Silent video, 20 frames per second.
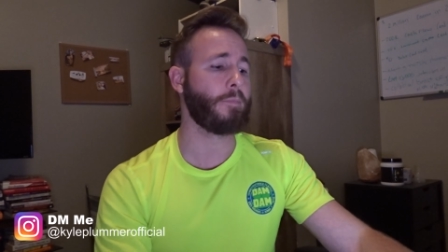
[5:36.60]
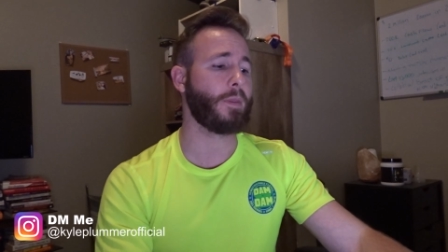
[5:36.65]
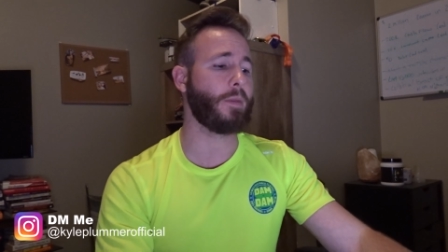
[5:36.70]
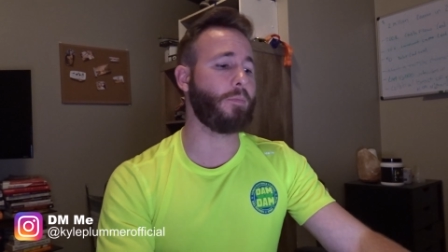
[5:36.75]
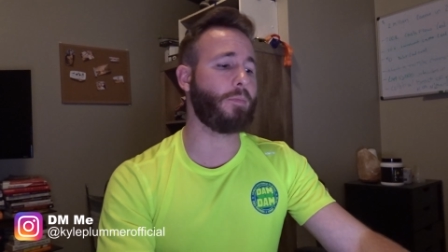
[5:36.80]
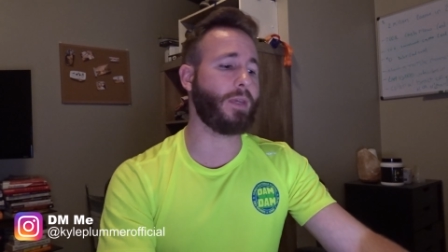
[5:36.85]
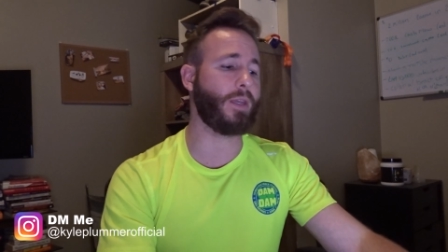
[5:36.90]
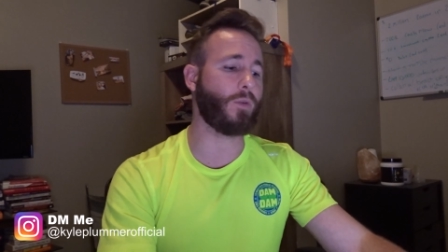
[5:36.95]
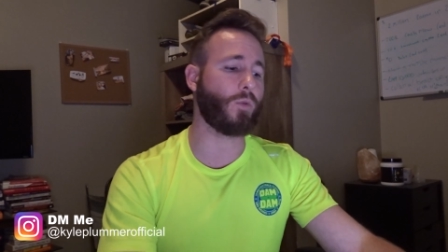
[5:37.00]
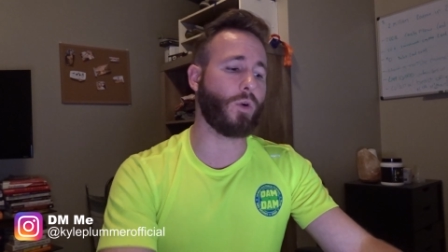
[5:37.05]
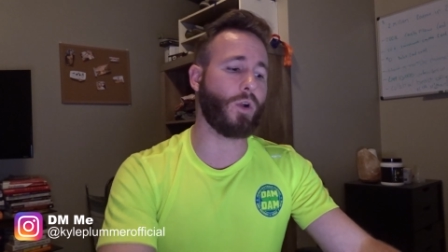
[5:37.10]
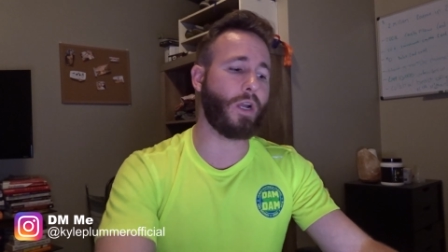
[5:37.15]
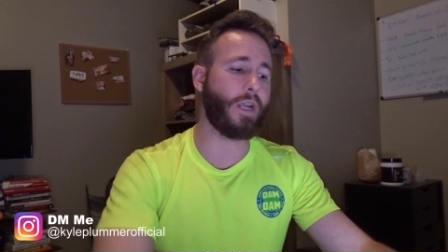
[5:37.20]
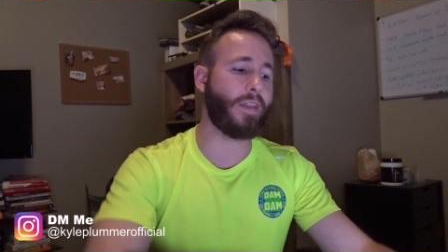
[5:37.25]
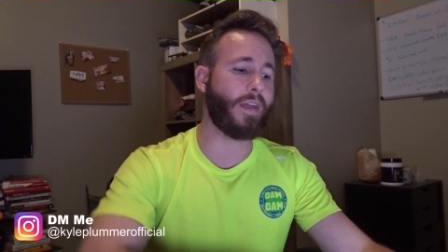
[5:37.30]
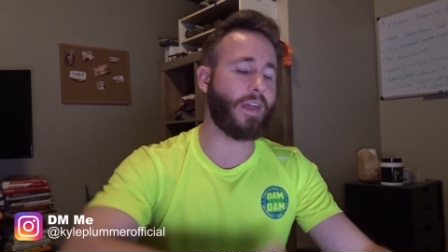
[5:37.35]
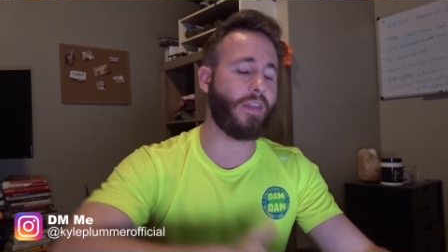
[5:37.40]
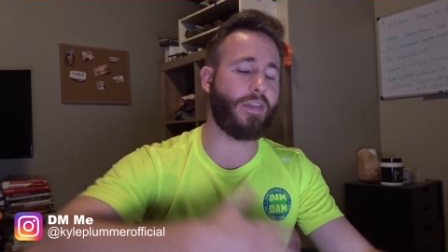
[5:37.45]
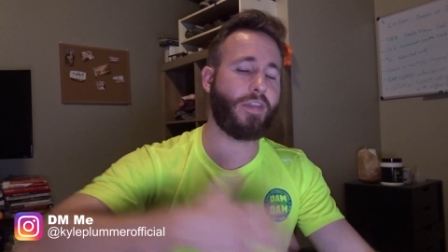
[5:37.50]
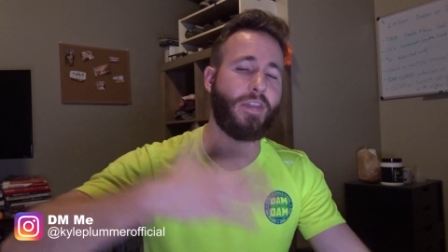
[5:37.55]
be really
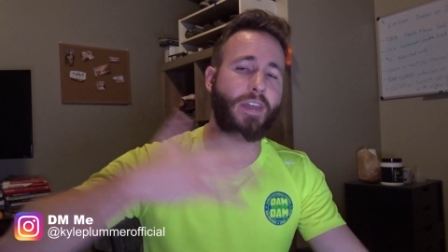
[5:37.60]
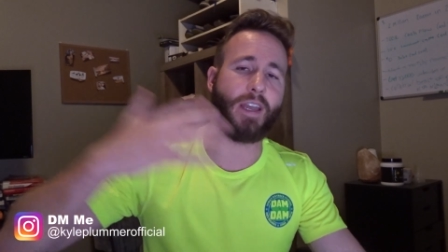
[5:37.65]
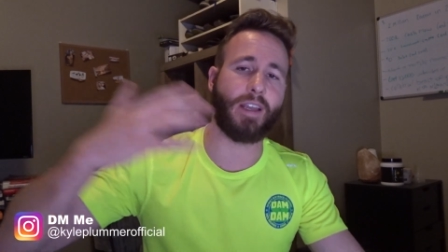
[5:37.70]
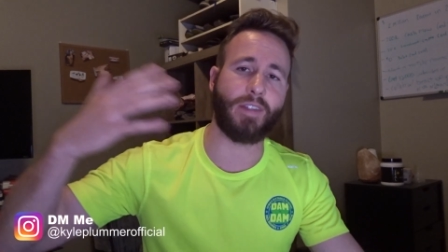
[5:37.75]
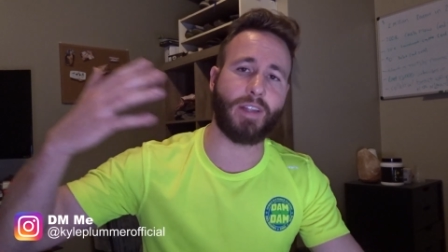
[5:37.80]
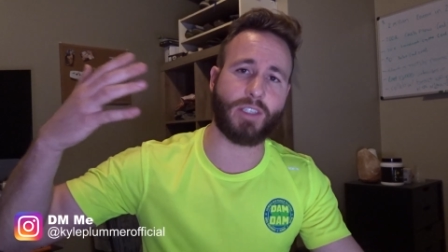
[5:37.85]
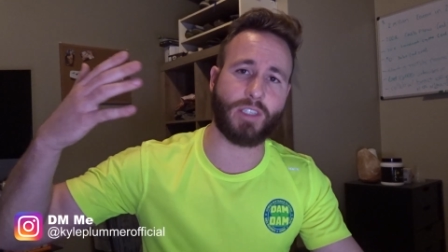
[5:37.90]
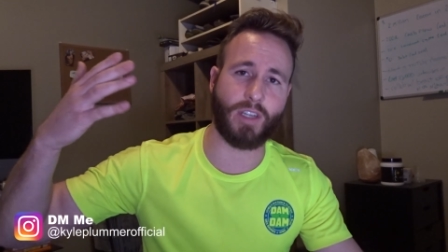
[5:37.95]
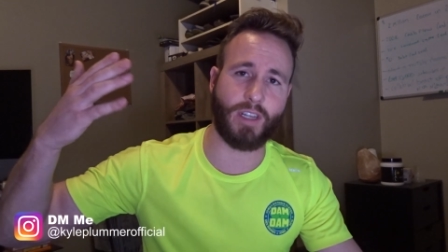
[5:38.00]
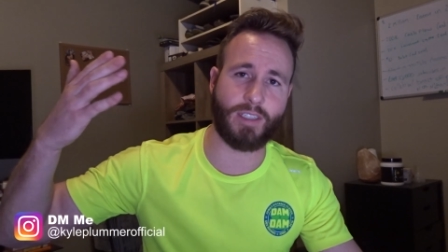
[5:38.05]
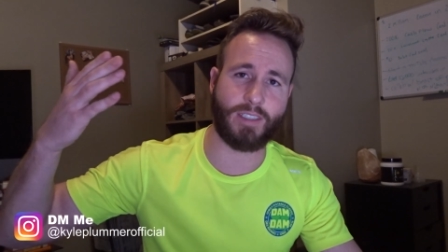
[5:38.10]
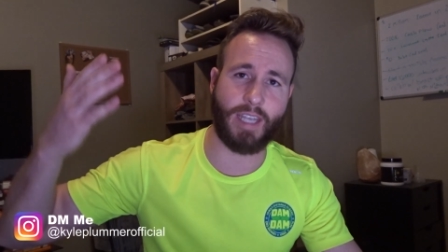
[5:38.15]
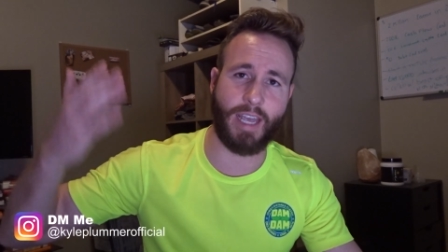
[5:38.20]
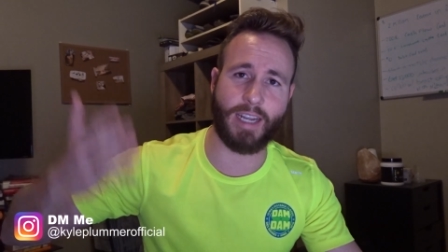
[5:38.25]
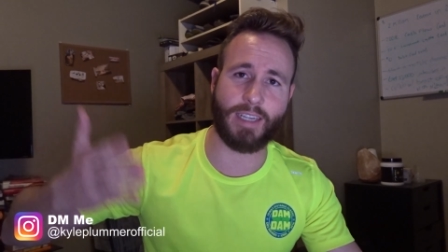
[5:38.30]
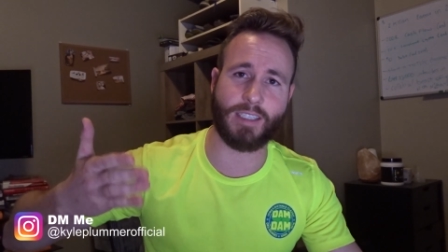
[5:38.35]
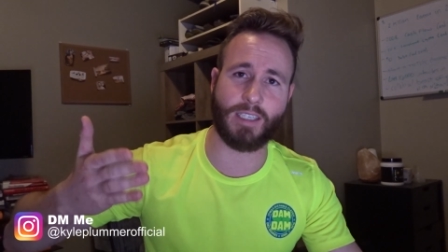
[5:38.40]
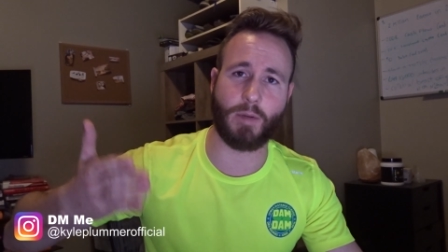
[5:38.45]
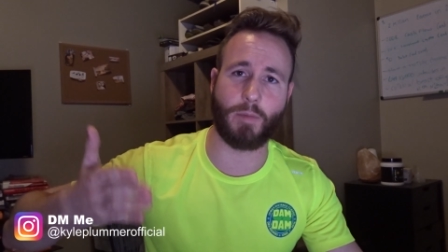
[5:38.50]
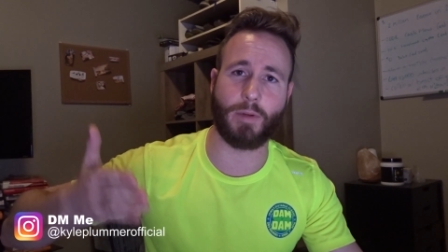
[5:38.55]
that thing that's going to take
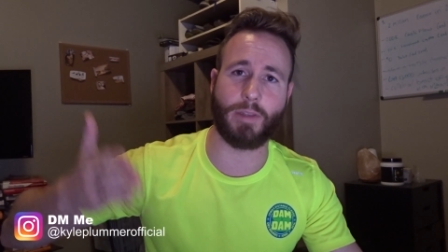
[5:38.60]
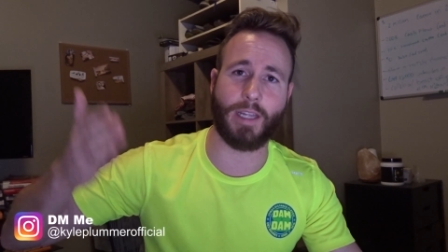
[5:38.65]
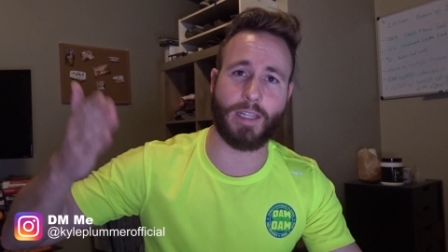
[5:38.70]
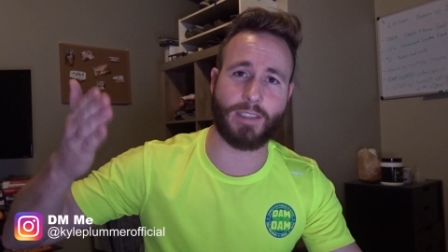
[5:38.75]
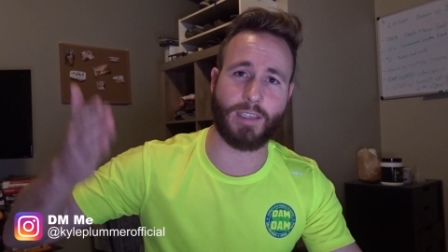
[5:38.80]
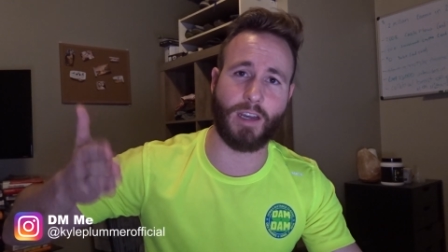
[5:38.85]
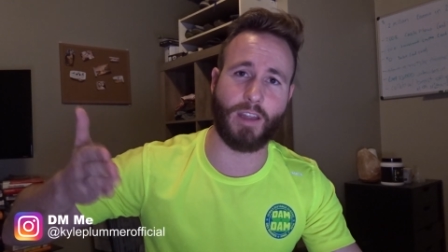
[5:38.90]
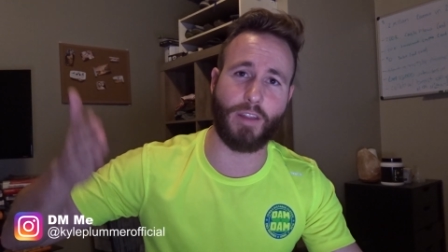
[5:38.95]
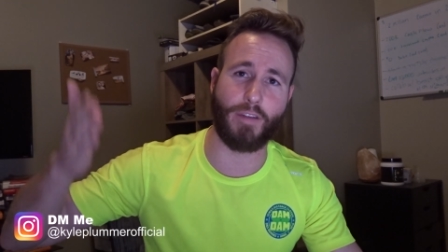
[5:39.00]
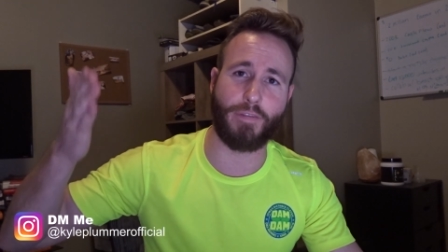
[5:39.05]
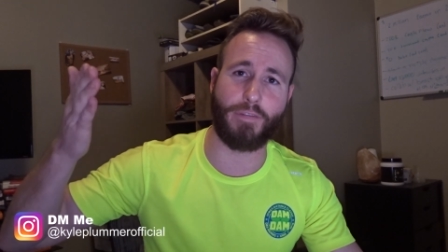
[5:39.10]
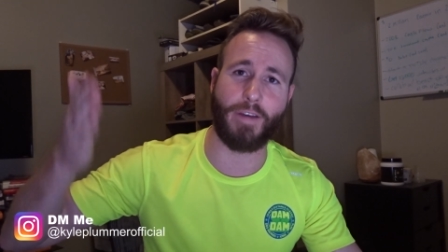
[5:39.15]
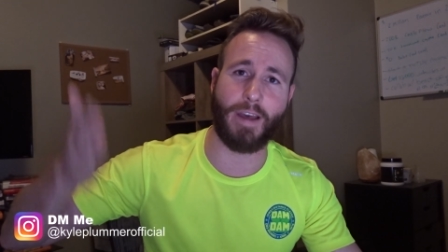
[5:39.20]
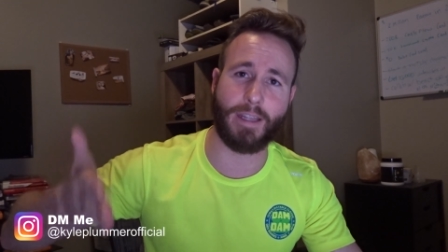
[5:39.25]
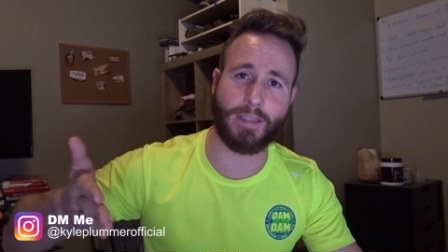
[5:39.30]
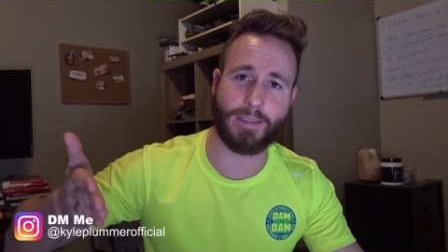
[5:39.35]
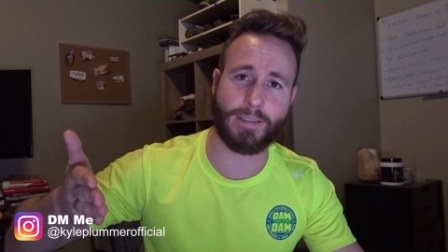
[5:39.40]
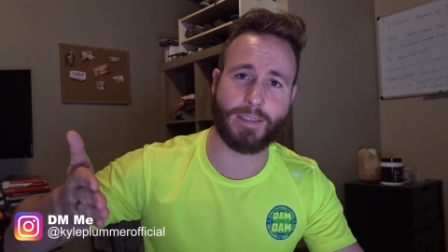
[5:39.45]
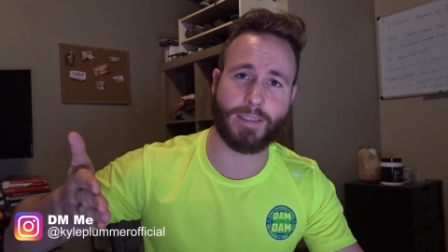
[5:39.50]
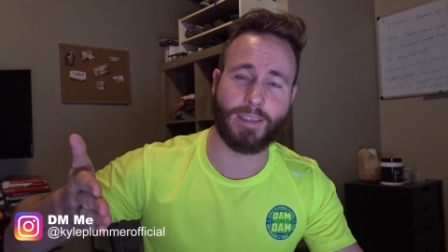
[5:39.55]
someone that's on the
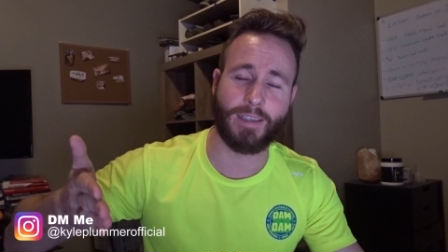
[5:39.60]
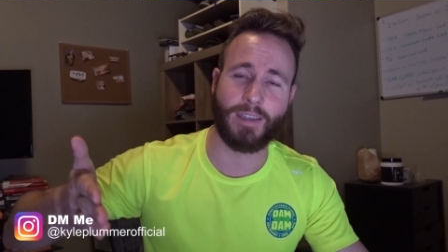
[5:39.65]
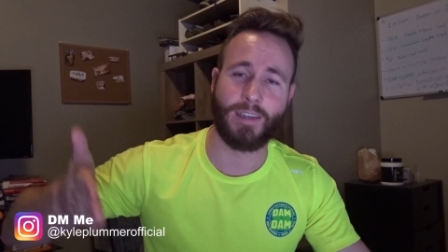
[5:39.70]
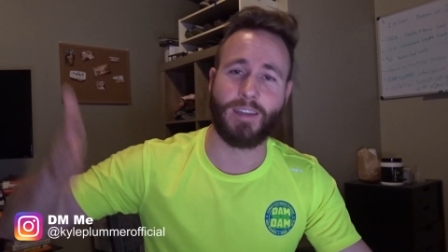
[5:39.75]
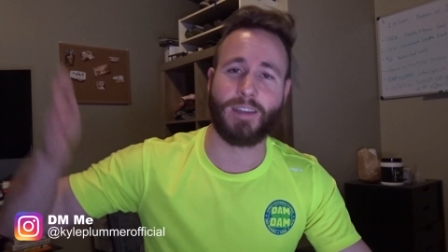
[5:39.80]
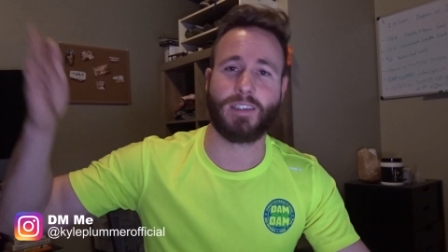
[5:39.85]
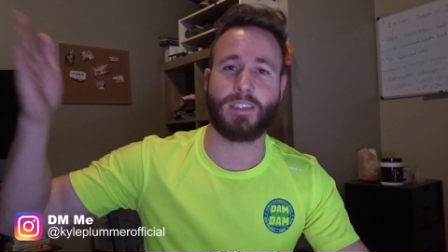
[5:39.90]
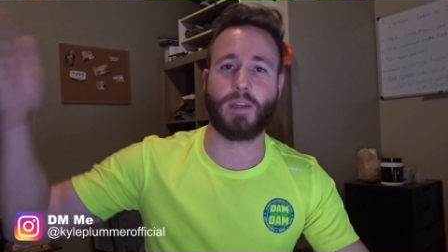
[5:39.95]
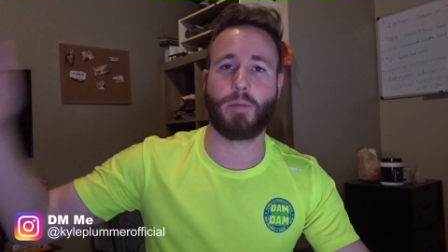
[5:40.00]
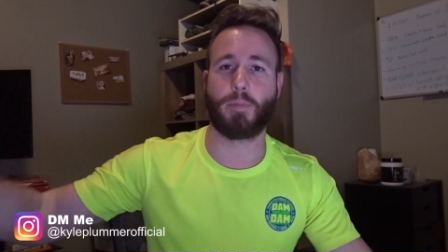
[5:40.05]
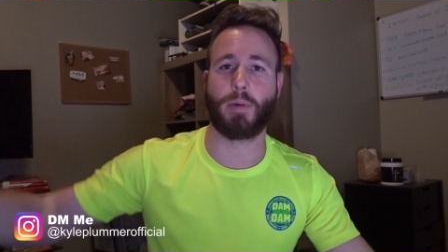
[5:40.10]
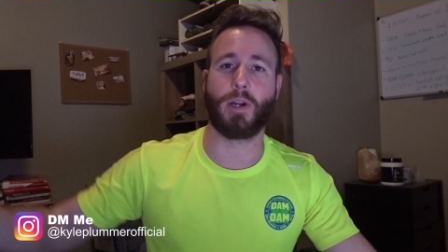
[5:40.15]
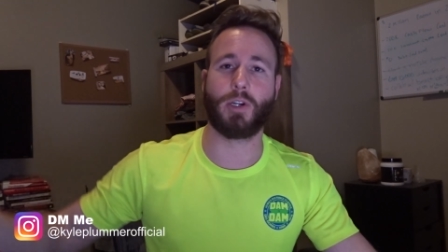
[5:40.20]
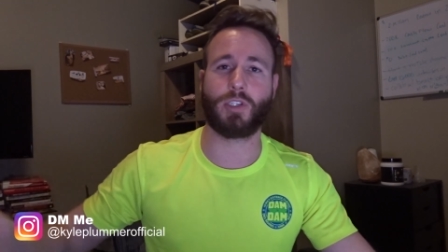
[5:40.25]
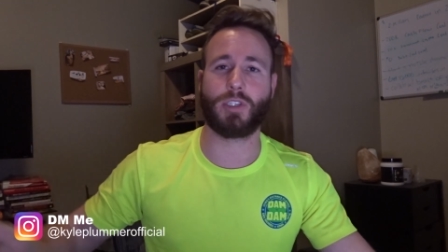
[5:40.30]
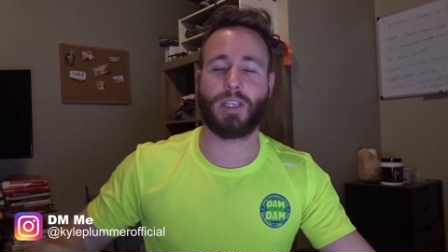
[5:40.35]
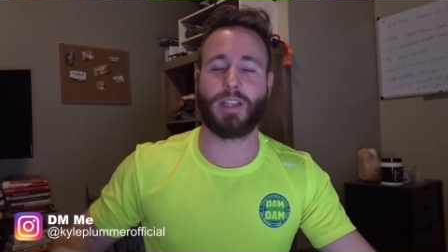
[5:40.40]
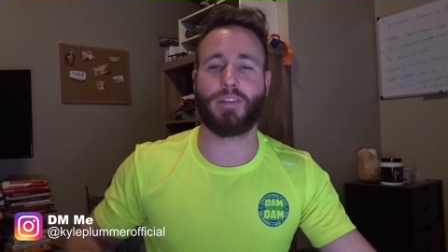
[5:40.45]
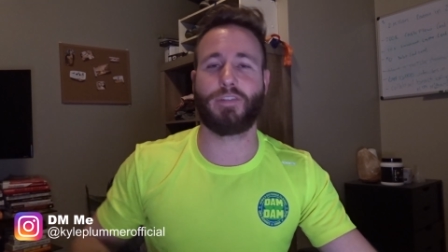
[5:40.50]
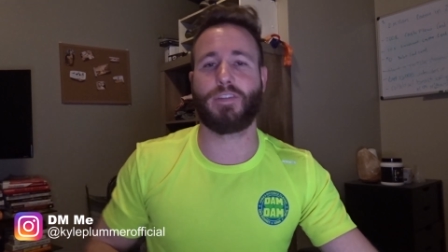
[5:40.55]
fence to
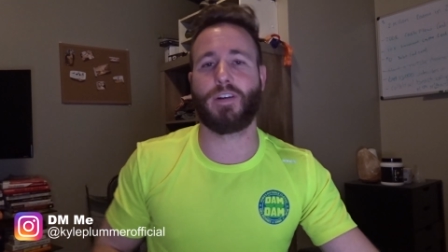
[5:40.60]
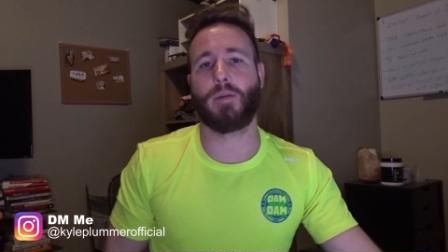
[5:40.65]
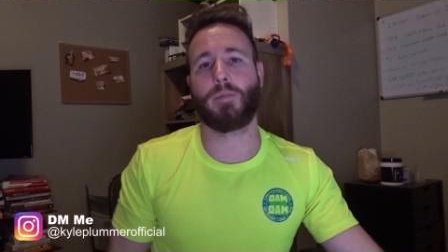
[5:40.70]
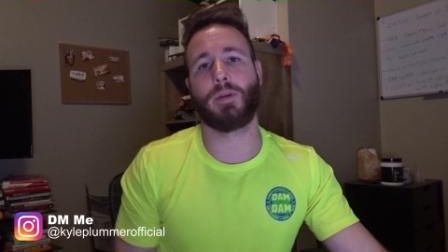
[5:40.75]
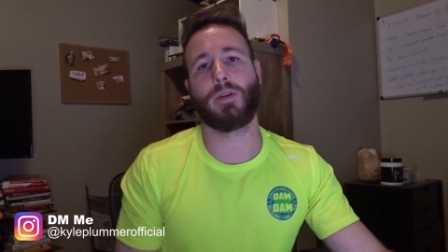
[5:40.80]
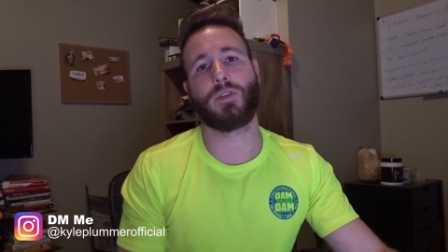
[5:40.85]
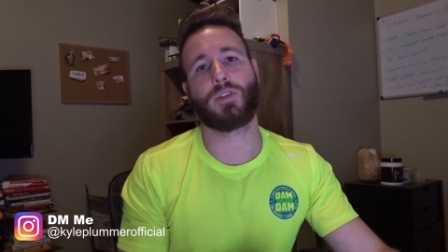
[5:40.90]
purchasing from you.